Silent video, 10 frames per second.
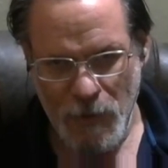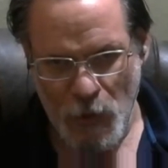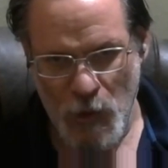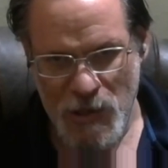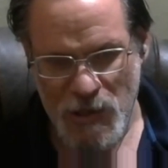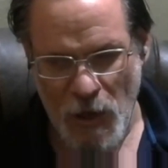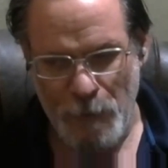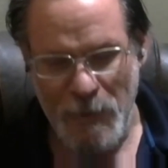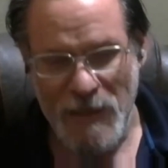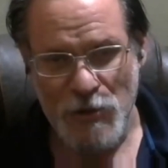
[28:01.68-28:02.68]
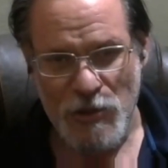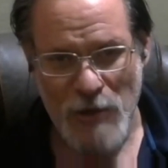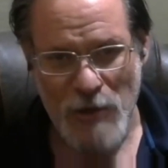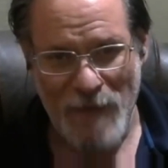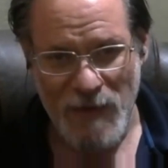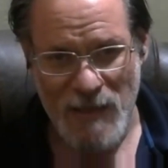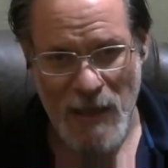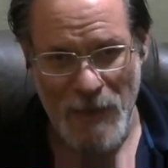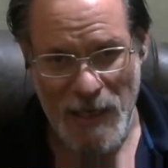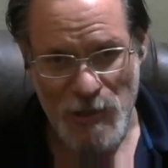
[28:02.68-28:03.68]
course called Pinterest Traffic
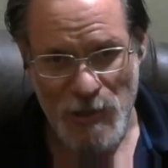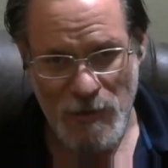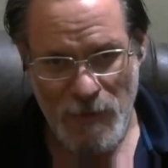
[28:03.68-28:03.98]
Domination.